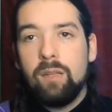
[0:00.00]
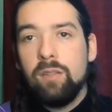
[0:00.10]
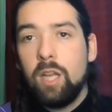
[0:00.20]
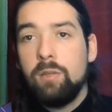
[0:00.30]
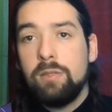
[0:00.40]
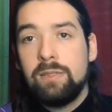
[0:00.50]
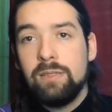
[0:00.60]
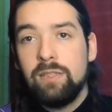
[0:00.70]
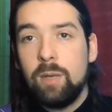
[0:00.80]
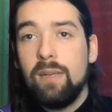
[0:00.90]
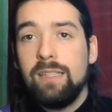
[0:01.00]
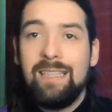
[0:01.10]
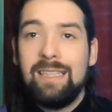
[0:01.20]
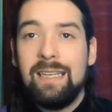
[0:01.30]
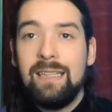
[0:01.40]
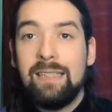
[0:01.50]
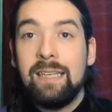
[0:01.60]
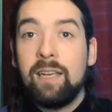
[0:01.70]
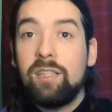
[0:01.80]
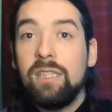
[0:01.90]
those sewing techniques
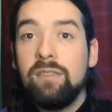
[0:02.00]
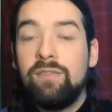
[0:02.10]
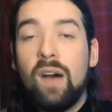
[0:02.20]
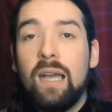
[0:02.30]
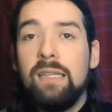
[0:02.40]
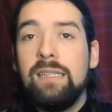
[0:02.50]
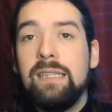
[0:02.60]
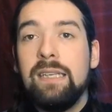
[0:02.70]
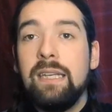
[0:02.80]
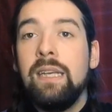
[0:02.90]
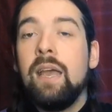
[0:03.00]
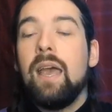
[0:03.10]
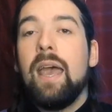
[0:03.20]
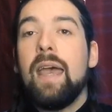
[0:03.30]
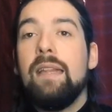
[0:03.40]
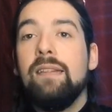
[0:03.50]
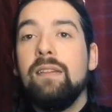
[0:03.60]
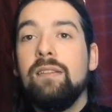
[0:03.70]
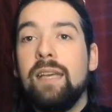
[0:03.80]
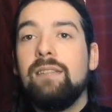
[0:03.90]
and I couldn't find any,
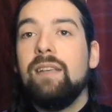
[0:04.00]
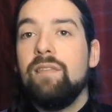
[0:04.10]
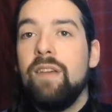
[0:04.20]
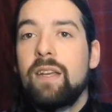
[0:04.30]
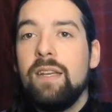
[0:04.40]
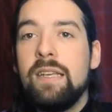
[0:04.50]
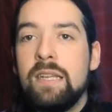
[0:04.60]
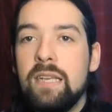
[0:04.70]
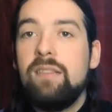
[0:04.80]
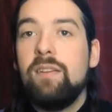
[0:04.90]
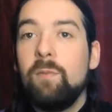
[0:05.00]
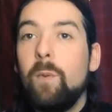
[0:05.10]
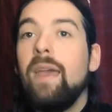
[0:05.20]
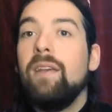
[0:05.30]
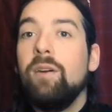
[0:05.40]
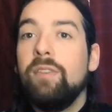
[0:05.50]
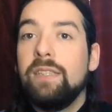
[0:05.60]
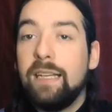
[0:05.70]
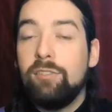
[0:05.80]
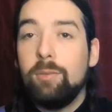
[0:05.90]
and there's a very neat way of
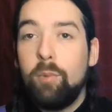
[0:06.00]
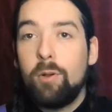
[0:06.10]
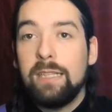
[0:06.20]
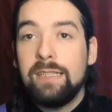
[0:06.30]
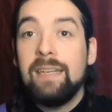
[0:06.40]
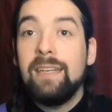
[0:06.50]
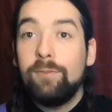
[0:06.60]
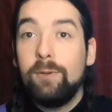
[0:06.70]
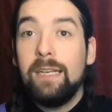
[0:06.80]
attaching pockets and it